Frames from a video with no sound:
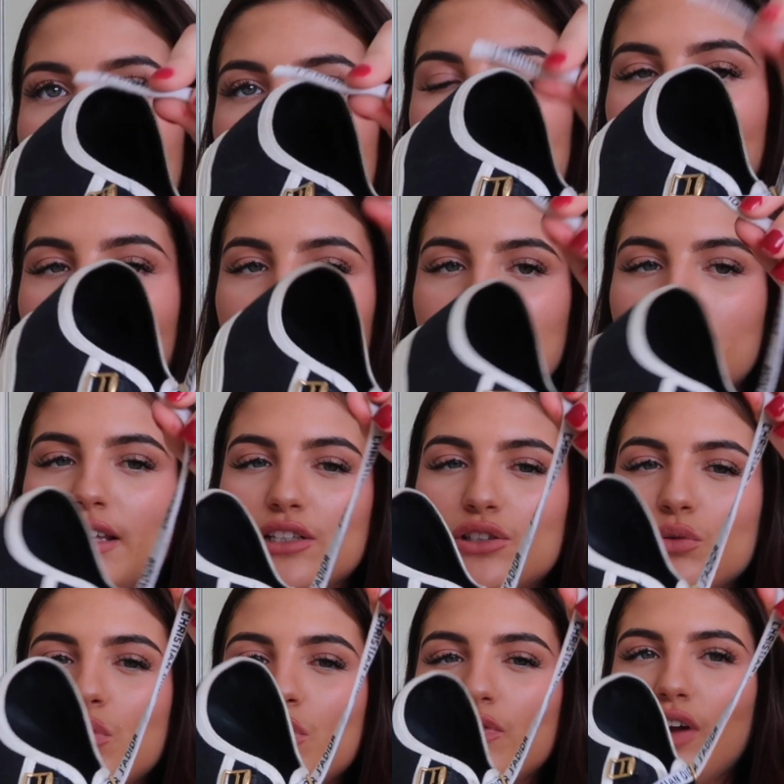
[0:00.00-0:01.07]
into this button. They're
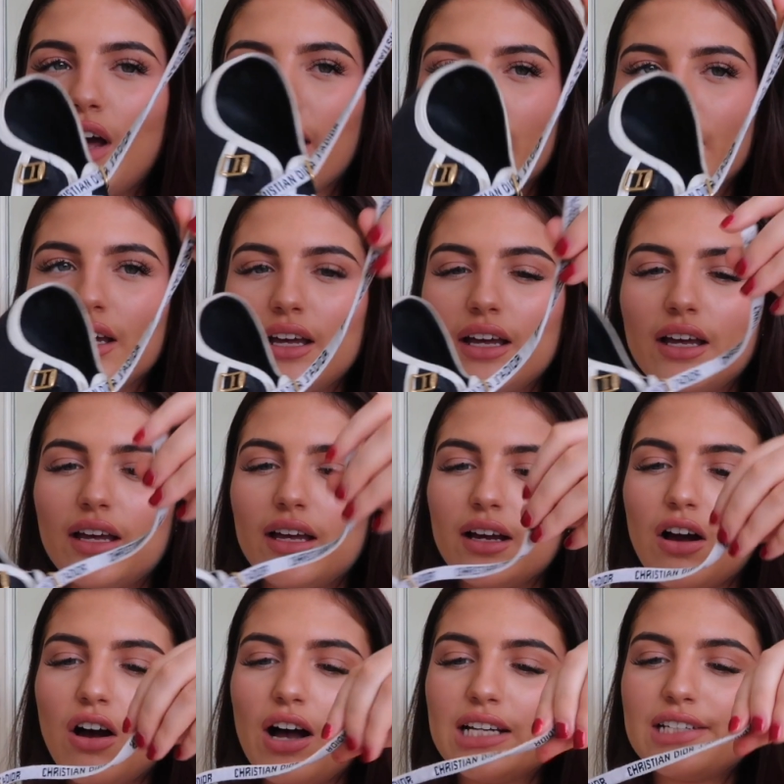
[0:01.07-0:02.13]
sort of like
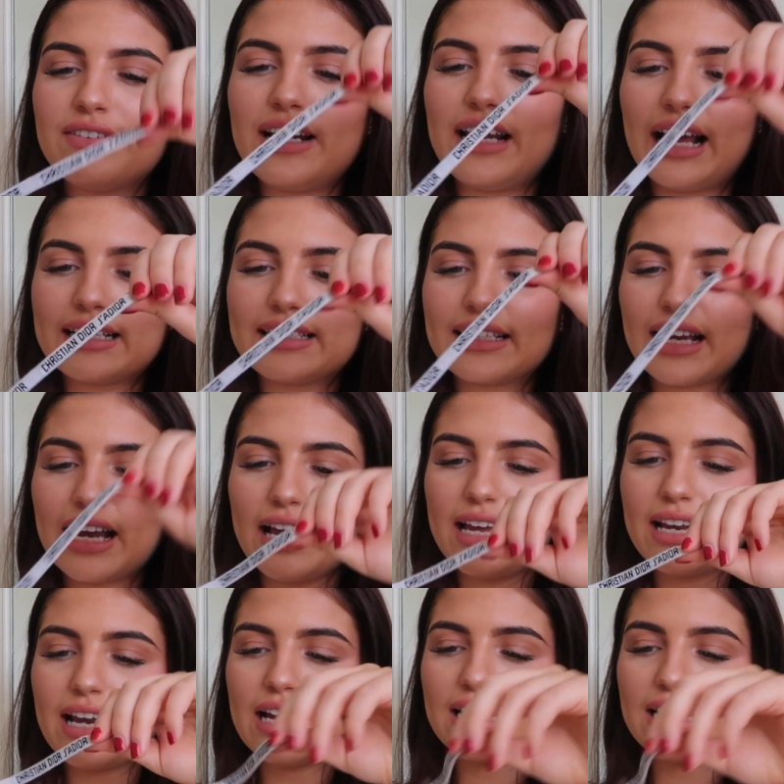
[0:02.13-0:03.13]
kind of elasticated